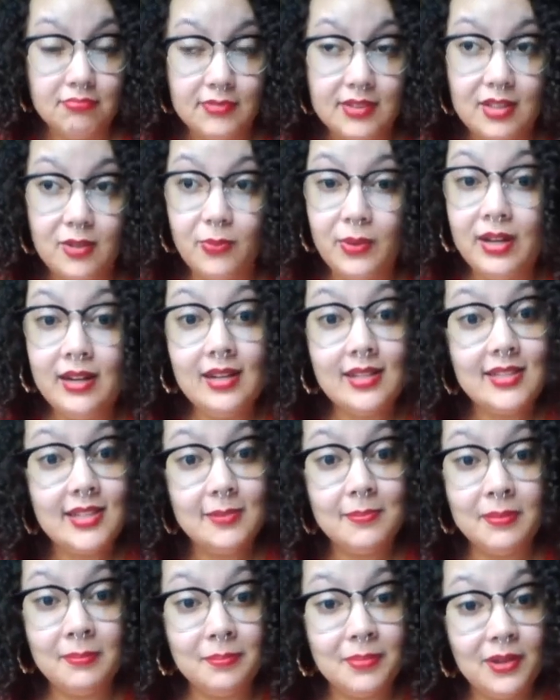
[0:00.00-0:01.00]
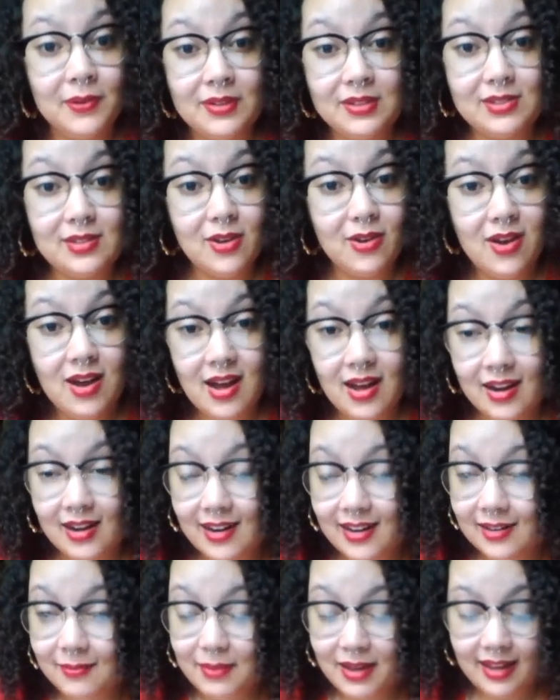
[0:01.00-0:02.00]
The wind has just been blowing so
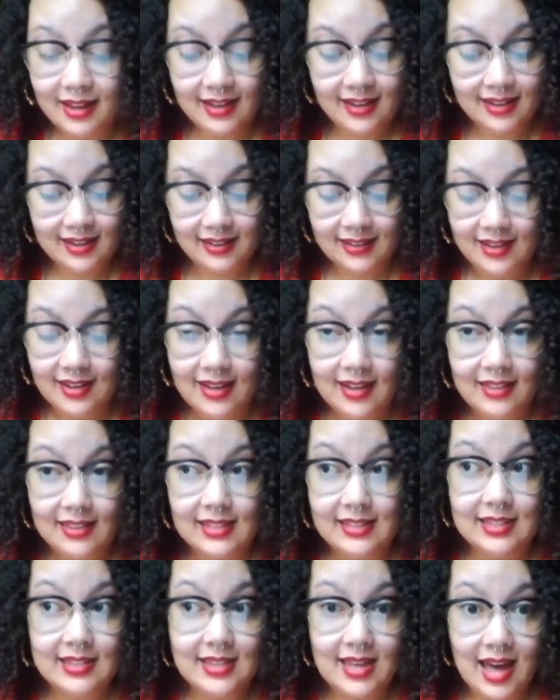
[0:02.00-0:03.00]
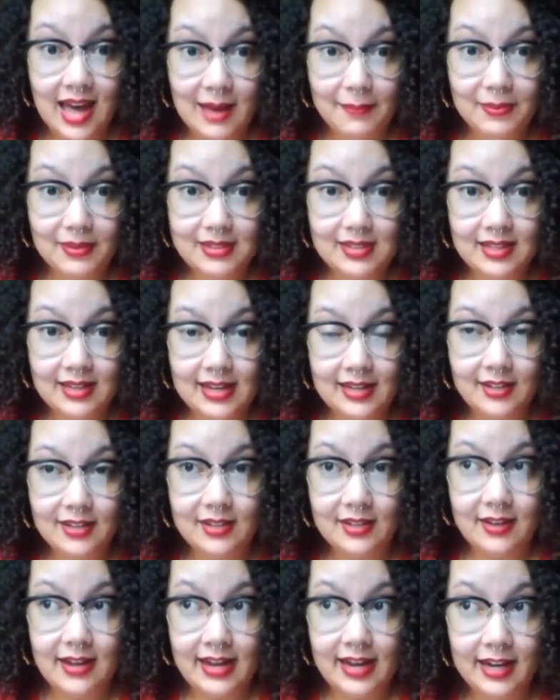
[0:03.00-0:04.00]
hard, man. This is the opposite.
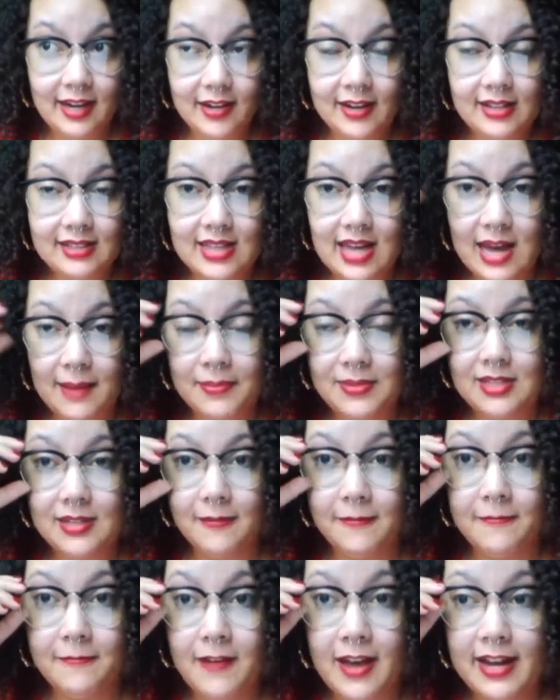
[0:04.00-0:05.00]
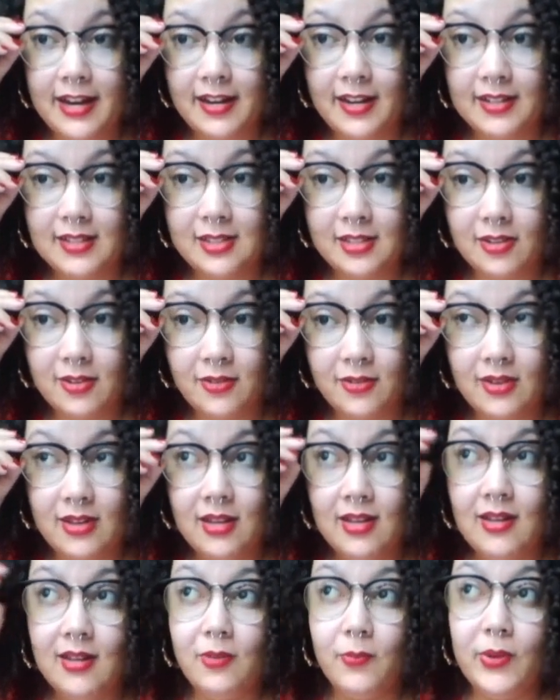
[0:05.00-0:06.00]
Inner, air is the opposite of fire. So
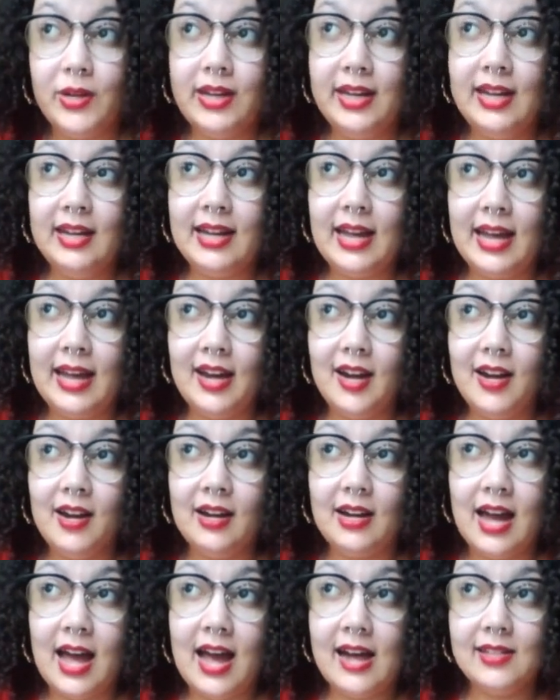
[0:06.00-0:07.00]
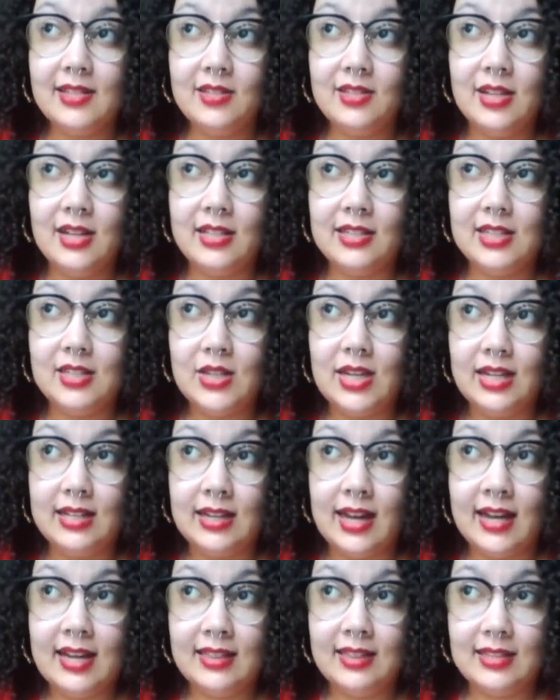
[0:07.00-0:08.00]
we need air and oxygen to
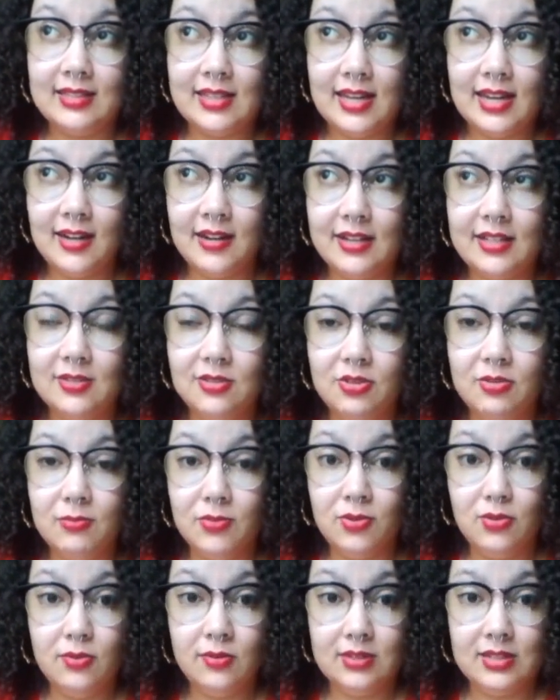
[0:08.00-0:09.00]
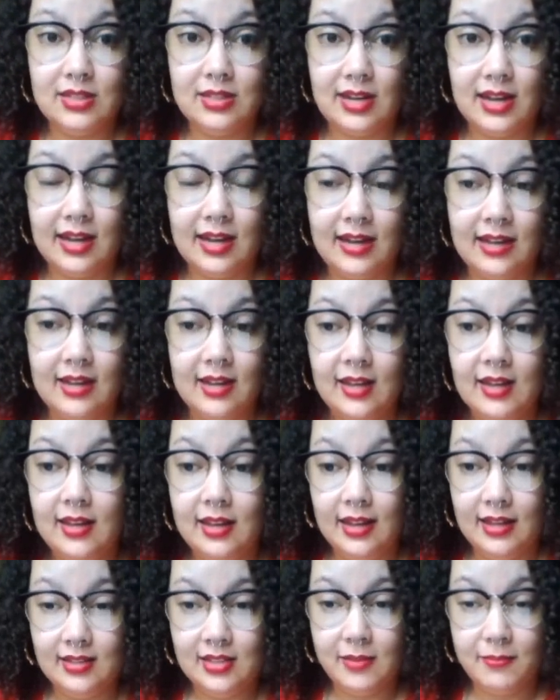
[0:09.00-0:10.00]
ignite this Aries new moon tonight
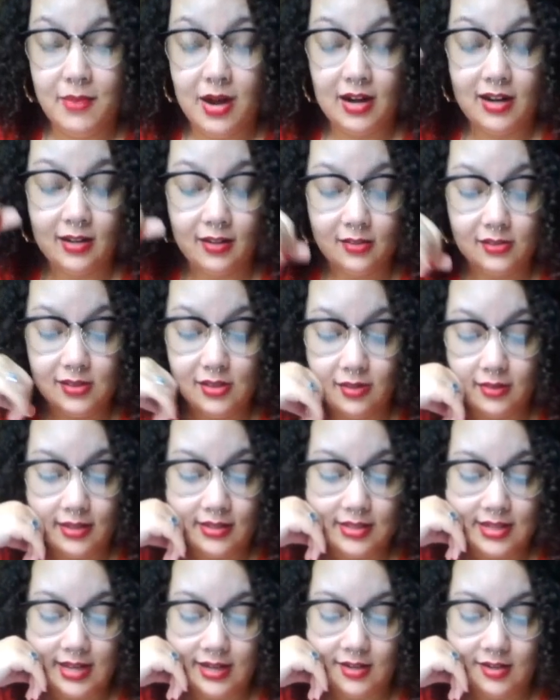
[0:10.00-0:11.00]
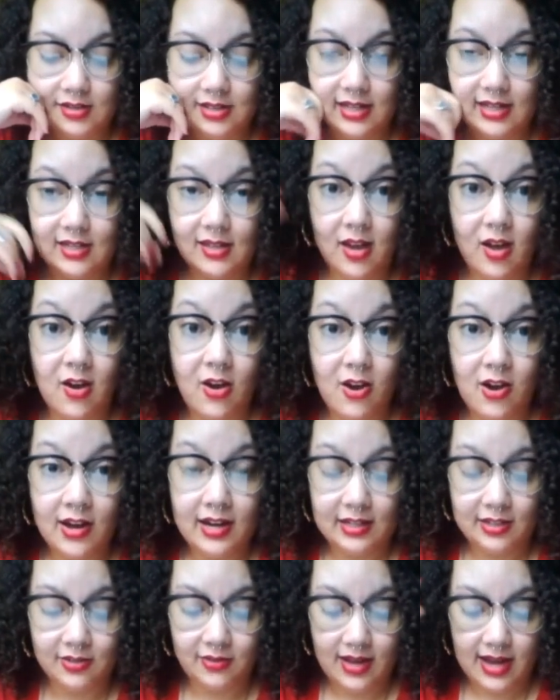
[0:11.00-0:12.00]
and tomorrow. So this energy is
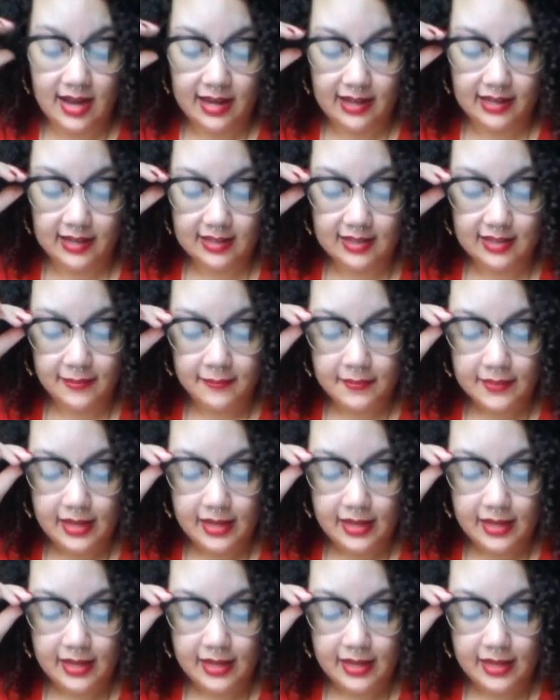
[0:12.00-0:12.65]
on, you guys.